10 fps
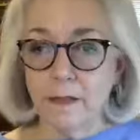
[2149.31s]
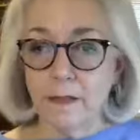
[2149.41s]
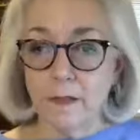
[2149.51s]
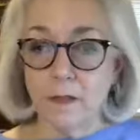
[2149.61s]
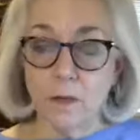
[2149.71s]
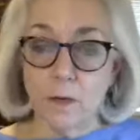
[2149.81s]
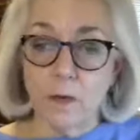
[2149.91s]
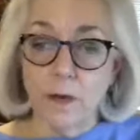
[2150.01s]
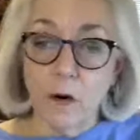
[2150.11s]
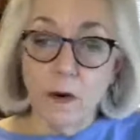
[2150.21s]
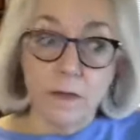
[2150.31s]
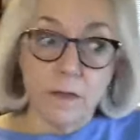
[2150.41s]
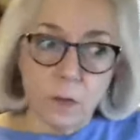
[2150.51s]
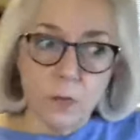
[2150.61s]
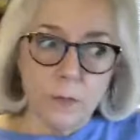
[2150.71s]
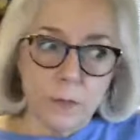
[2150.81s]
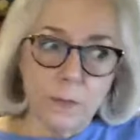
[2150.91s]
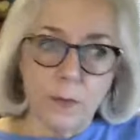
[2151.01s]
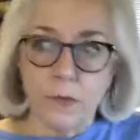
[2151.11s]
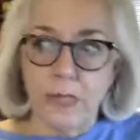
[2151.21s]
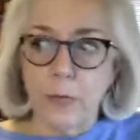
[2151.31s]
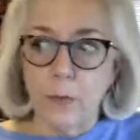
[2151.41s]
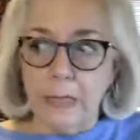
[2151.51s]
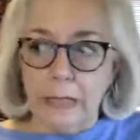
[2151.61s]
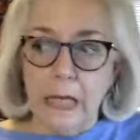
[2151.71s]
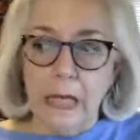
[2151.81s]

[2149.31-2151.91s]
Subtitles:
Because, you know, there are those people who say, wait,